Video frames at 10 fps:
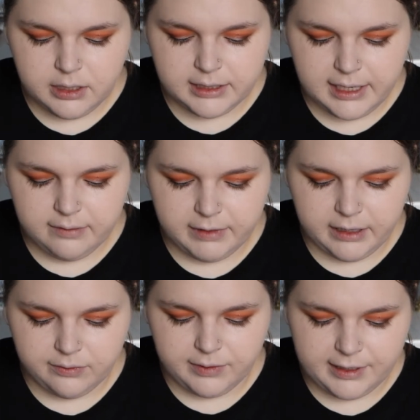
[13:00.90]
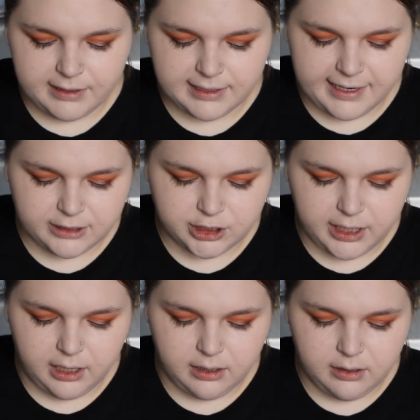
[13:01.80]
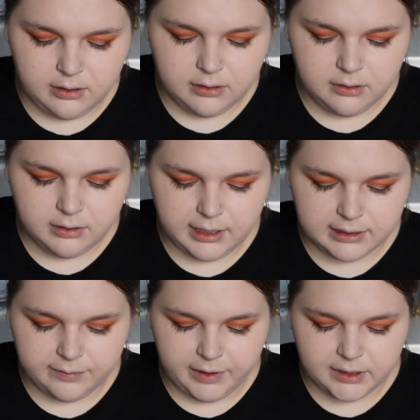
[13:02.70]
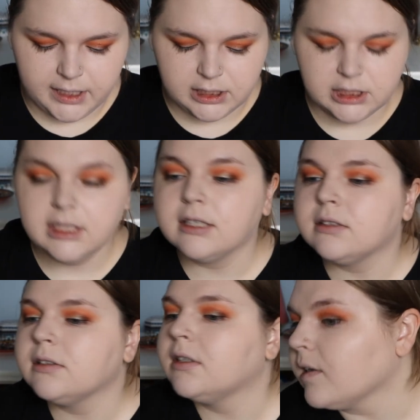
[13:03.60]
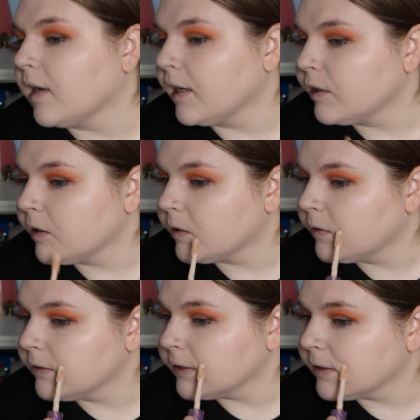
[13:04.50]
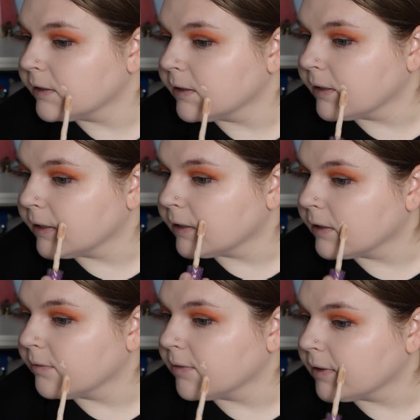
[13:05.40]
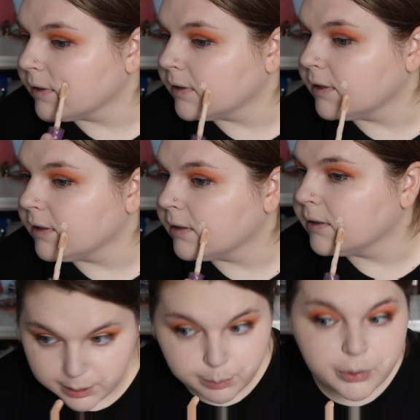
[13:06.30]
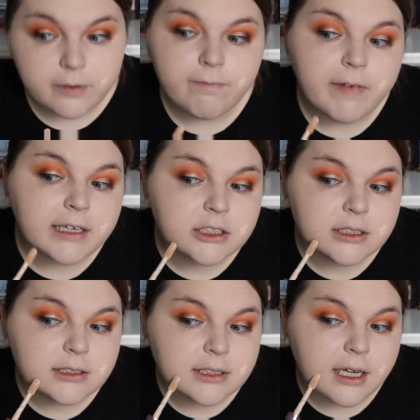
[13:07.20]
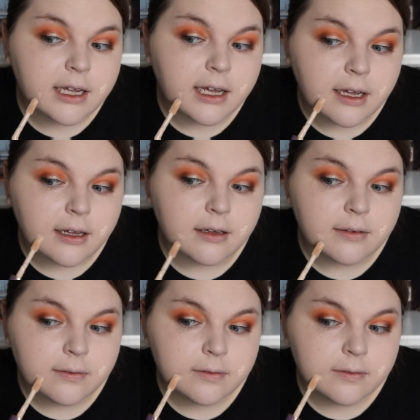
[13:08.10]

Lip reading: It's kind of like the exact shade that the foundation is, so I just use it to, like, cover any imperfections I have.